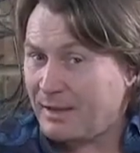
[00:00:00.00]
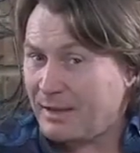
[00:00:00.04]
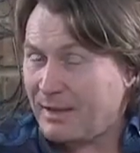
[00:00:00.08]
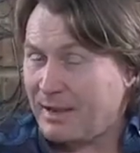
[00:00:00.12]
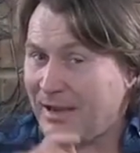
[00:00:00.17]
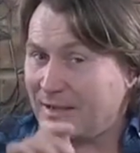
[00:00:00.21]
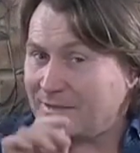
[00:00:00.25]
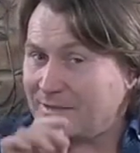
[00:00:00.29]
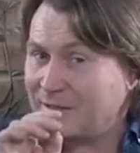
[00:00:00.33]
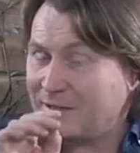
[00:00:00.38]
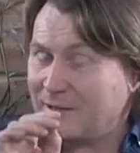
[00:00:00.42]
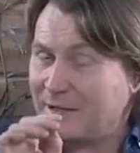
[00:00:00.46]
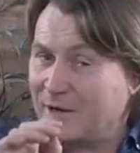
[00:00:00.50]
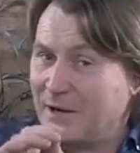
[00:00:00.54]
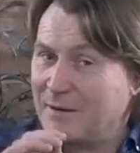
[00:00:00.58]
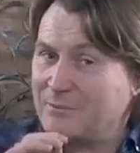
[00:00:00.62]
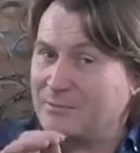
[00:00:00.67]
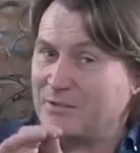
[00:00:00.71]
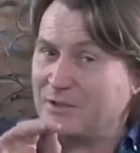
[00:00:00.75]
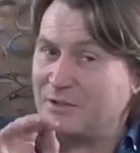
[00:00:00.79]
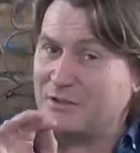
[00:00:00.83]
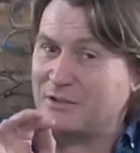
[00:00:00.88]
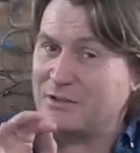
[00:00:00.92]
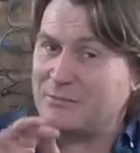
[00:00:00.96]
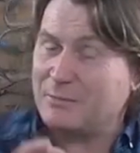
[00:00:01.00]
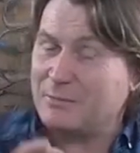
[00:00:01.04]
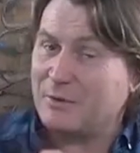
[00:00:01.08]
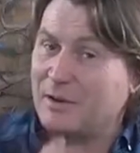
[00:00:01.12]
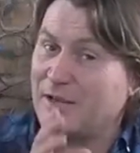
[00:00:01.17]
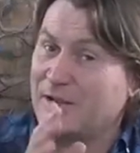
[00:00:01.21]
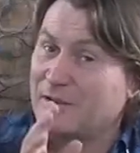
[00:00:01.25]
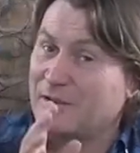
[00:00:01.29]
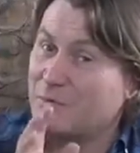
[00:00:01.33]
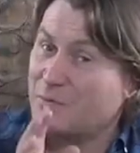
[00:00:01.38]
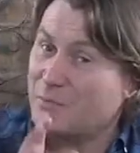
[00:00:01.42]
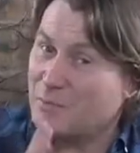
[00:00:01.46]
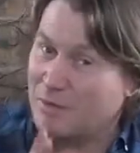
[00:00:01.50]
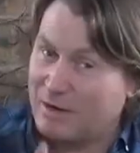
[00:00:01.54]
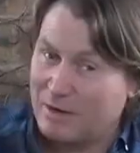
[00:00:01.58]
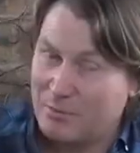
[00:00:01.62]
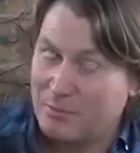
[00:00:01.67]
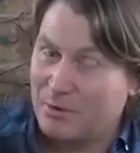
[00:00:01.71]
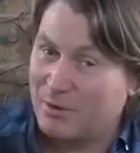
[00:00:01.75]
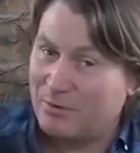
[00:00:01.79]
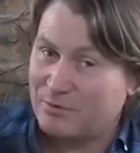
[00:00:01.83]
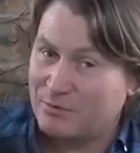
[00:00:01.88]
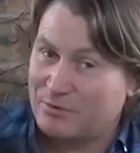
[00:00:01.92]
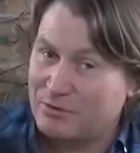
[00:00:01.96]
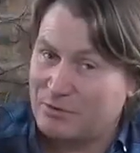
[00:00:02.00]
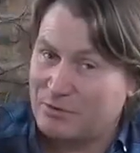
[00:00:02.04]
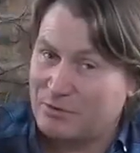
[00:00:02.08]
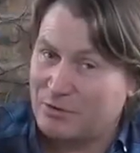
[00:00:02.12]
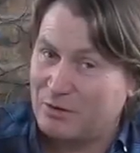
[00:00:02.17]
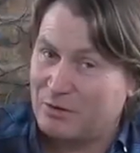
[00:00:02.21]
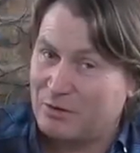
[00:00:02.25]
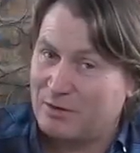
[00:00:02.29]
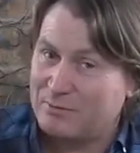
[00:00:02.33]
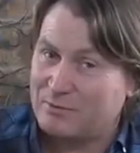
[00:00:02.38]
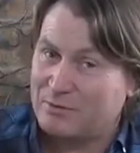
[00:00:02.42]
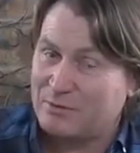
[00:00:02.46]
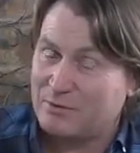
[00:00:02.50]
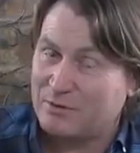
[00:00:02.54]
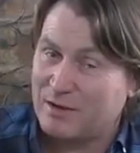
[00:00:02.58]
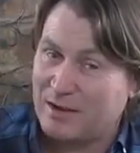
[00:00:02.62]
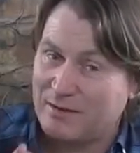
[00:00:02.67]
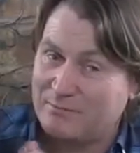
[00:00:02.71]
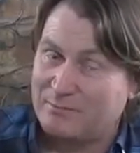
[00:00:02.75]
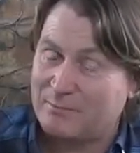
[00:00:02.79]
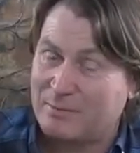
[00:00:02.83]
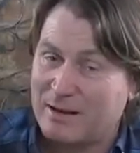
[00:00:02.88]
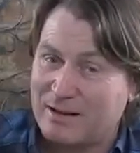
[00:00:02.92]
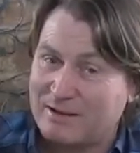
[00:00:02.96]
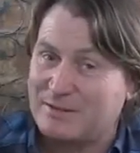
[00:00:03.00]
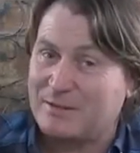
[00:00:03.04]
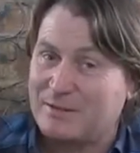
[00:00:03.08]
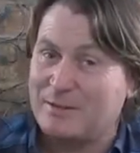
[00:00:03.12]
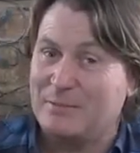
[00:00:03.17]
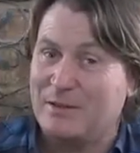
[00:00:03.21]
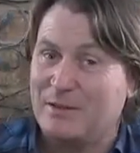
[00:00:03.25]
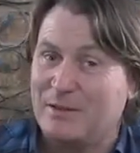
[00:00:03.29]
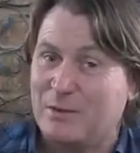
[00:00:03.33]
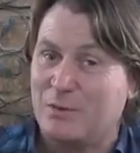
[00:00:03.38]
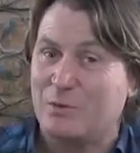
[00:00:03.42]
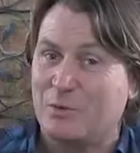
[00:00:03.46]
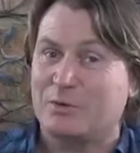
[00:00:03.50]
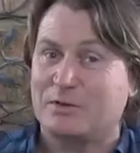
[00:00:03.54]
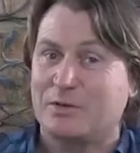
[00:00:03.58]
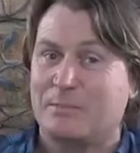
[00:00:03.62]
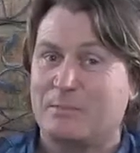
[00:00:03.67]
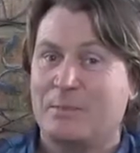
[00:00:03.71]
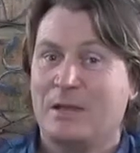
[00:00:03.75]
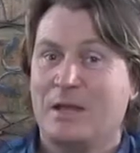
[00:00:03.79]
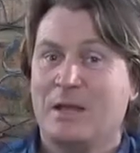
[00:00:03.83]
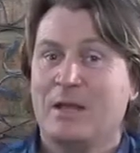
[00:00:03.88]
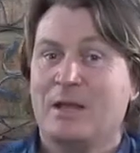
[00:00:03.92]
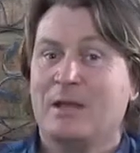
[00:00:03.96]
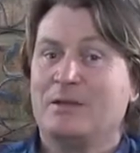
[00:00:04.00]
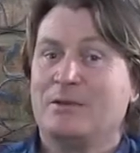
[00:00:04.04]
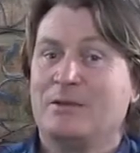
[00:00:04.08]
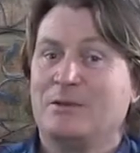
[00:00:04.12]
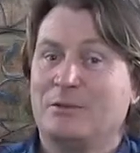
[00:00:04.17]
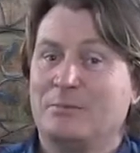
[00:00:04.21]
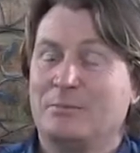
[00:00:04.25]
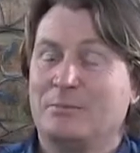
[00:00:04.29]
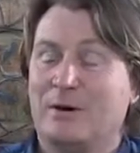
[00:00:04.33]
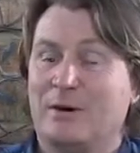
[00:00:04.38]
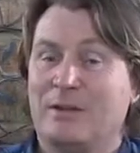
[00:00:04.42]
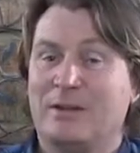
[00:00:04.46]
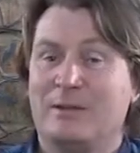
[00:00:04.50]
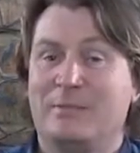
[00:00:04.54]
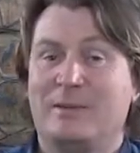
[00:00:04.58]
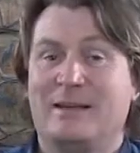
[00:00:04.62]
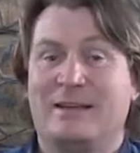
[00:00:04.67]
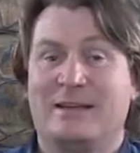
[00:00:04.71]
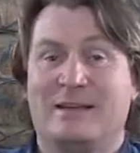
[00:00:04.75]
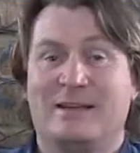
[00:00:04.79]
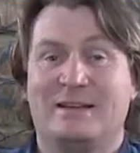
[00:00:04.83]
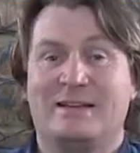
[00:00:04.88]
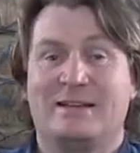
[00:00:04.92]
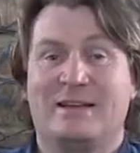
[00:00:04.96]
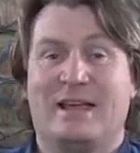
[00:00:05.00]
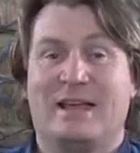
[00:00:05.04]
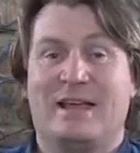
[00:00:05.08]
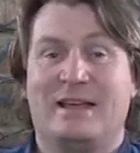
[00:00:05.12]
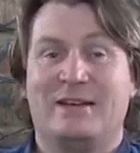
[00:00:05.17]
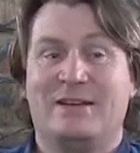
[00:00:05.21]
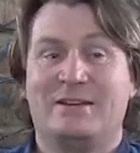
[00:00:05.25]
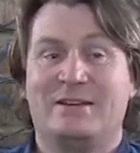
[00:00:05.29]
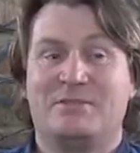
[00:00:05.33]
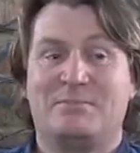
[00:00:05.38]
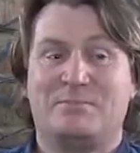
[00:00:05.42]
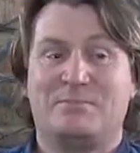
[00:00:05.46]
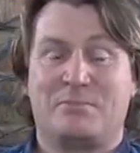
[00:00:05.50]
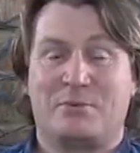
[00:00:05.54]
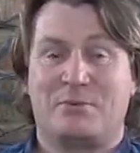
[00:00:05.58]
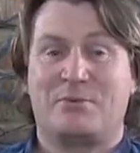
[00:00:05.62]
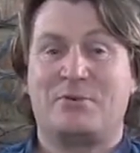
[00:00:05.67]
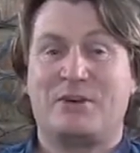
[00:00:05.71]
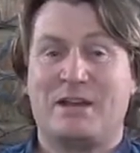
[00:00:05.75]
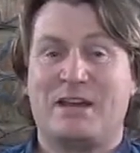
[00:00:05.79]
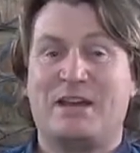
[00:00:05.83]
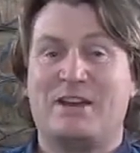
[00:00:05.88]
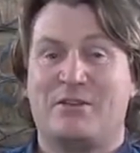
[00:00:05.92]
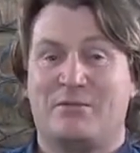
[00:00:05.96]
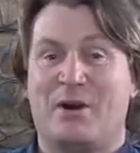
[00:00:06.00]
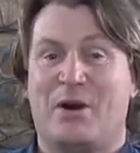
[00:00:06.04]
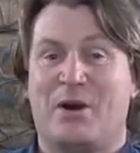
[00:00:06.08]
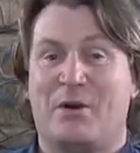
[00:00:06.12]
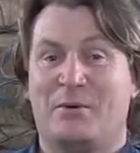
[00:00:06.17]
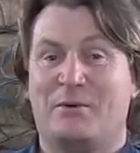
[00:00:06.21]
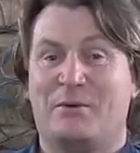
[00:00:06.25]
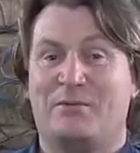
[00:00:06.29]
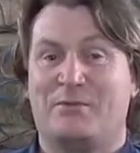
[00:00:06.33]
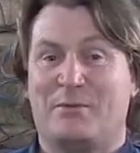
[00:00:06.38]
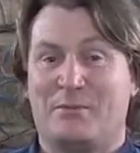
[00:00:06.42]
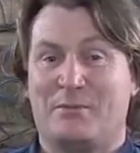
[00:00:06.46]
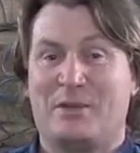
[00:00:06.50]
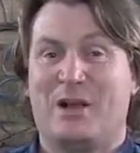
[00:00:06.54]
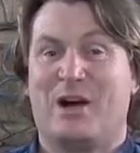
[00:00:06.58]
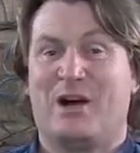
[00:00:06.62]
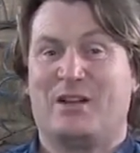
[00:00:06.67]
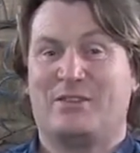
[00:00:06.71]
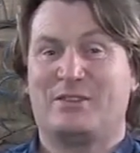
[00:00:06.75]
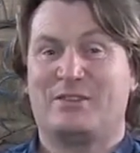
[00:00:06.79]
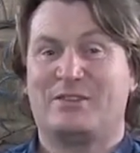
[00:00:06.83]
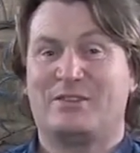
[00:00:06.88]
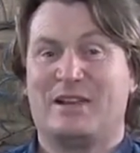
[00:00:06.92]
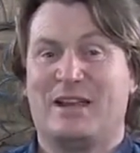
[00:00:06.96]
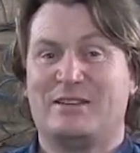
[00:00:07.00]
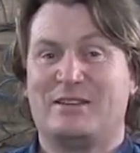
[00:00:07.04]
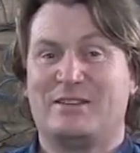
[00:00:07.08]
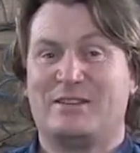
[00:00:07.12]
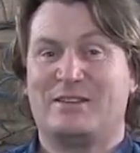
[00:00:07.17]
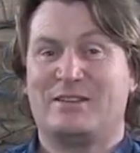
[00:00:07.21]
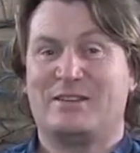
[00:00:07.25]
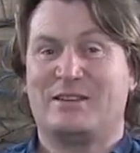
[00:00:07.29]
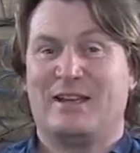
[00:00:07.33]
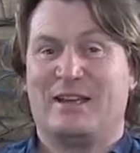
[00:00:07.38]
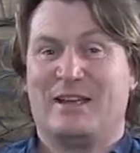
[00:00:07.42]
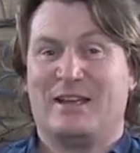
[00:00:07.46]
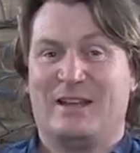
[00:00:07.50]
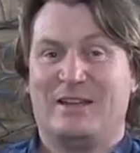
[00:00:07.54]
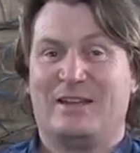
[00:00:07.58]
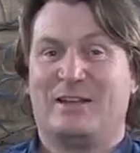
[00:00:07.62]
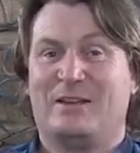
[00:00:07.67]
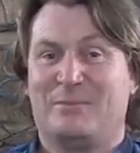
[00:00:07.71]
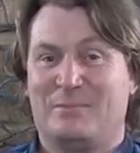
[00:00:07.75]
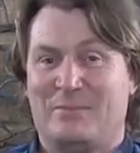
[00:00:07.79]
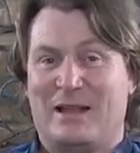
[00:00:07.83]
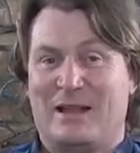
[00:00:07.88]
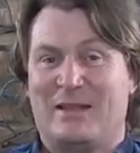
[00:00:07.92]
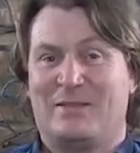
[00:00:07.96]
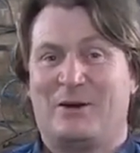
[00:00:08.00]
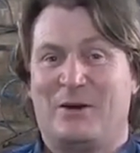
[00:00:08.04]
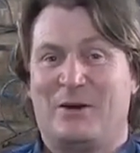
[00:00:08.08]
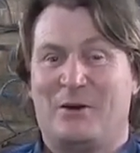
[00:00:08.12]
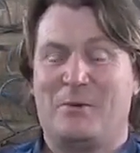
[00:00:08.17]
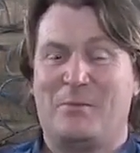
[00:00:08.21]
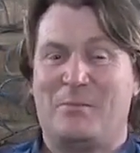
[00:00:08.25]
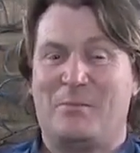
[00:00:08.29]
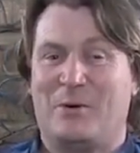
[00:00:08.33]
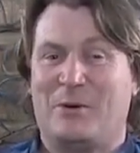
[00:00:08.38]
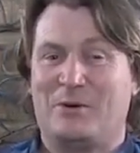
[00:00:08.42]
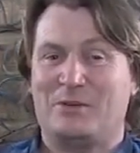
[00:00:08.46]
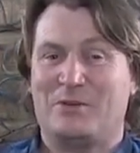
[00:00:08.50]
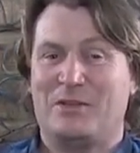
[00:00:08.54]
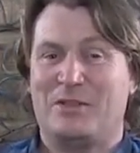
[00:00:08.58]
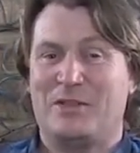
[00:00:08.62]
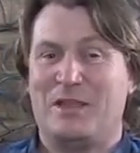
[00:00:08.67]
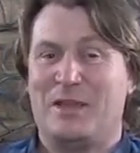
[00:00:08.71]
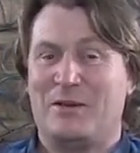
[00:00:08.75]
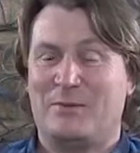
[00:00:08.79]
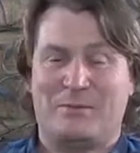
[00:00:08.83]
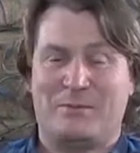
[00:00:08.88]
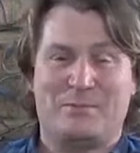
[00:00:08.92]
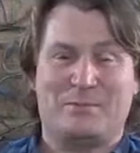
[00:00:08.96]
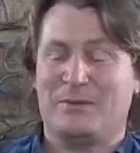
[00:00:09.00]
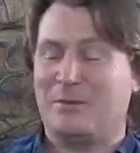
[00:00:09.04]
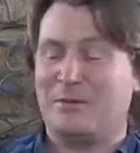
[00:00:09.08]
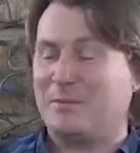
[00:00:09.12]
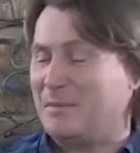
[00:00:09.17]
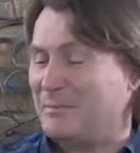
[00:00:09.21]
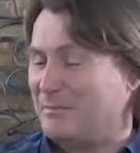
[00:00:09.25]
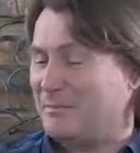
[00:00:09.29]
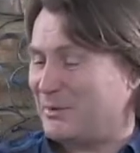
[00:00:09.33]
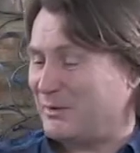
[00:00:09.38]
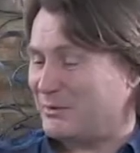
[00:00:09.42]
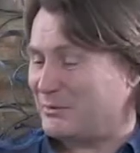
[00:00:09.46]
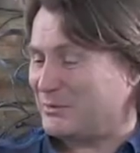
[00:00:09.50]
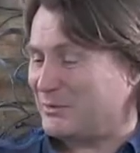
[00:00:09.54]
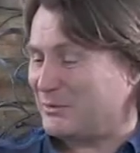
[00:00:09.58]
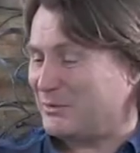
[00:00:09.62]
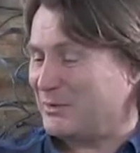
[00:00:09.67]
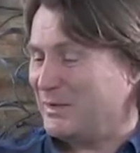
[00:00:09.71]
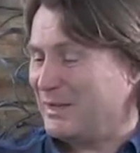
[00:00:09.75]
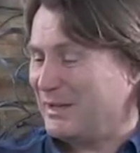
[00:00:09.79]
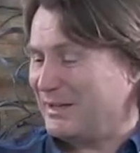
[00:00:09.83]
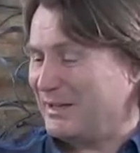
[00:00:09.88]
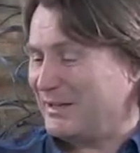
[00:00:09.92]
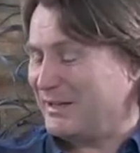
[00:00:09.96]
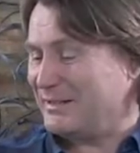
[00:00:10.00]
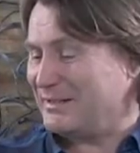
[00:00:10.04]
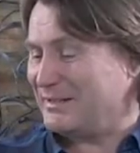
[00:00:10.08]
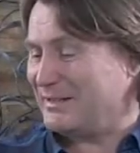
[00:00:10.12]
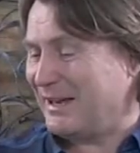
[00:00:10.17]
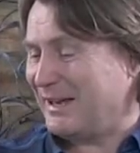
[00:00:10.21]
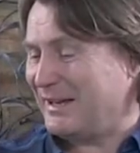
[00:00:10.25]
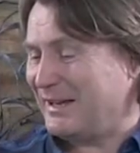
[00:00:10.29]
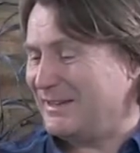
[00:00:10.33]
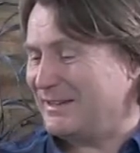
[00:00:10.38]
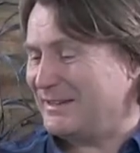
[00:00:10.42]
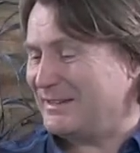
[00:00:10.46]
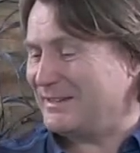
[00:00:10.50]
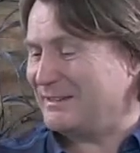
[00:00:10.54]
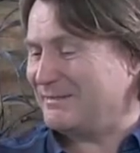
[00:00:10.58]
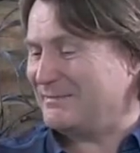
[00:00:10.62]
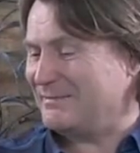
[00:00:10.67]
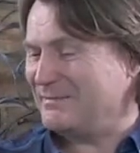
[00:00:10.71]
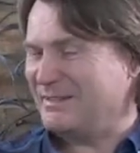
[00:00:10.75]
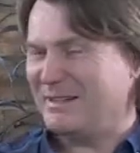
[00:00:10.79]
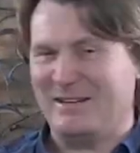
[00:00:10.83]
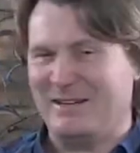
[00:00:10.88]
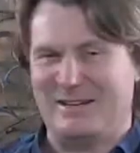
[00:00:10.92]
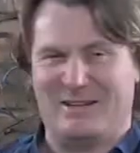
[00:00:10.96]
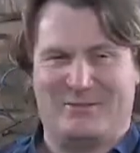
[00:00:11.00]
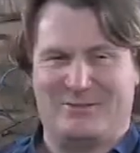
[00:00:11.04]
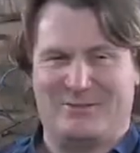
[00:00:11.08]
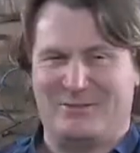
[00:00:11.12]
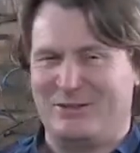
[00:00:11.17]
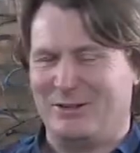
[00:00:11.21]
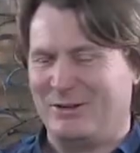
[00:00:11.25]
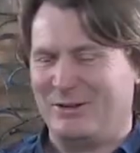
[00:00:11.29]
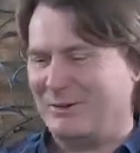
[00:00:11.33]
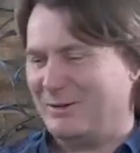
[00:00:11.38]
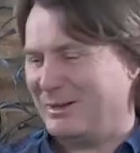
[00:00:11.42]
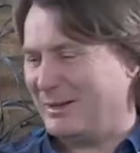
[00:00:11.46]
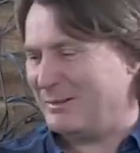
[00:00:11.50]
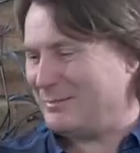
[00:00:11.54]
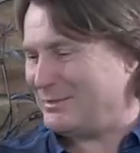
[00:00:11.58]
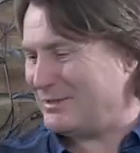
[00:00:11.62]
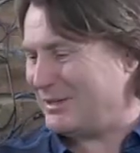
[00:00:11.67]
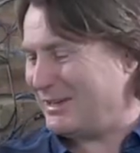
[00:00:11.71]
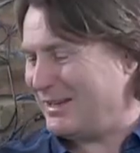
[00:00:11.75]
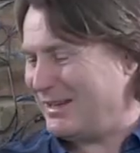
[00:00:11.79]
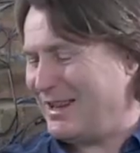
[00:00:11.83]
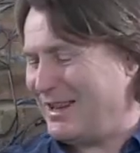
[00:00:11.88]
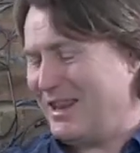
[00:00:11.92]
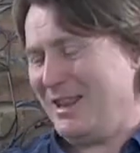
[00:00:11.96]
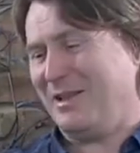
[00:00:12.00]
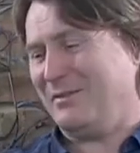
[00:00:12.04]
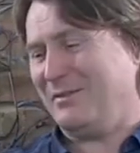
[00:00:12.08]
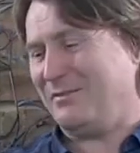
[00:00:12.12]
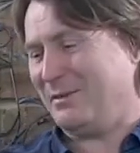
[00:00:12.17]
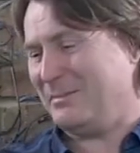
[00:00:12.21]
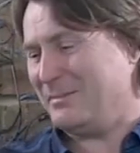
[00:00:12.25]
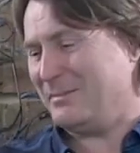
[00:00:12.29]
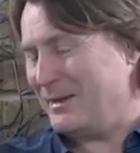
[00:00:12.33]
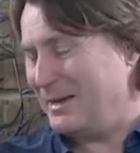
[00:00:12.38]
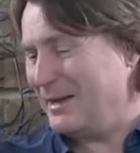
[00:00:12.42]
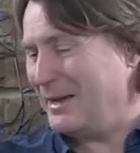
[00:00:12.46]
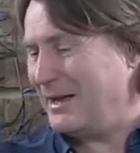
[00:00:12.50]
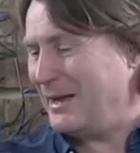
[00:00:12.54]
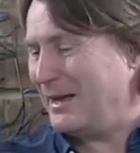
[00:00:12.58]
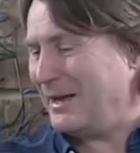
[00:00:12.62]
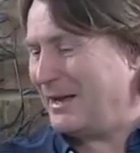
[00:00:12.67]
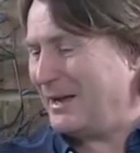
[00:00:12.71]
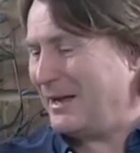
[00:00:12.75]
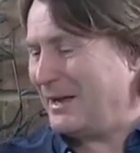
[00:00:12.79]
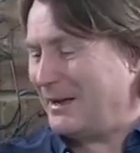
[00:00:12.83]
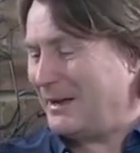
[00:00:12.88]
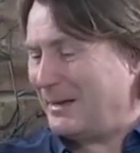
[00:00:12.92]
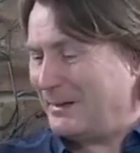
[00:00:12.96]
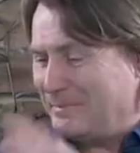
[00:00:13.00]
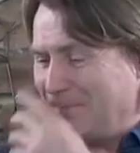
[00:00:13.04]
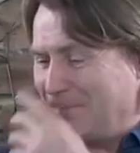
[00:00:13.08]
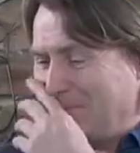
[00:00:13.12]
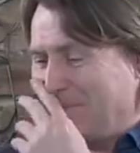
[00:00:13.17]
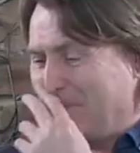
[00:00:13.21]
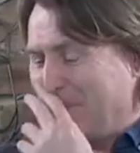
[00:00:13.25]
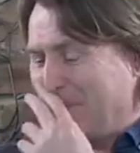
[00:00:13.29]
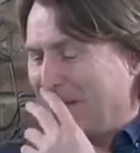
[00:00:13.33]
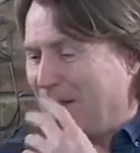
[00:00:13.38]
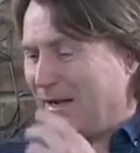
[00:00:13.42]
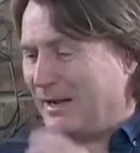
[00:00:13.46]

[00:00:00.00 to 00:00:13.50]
as it comes into spring and you really want tulips and you haven't planted them in the autumn, you can buy them in containers pre-grown from garden centres, and then you can plant the whole pot in there or put them in pots or containers. Love tulips, love them.